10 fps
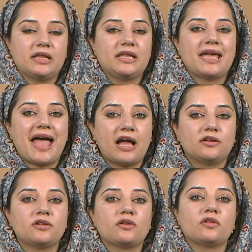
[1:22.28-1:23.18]
The Act
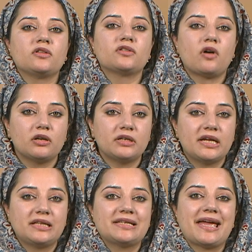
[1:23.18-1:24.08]

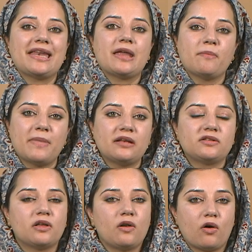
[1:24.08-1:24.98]
consolidates and amends
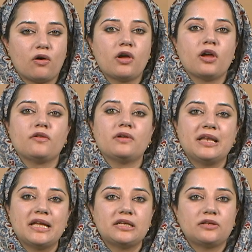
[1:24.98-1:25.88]
the law
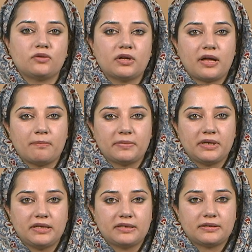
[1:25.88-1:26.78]
relating to the
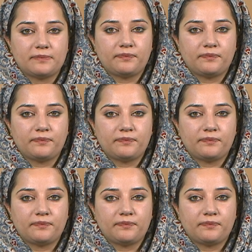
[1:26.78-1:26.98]
companies.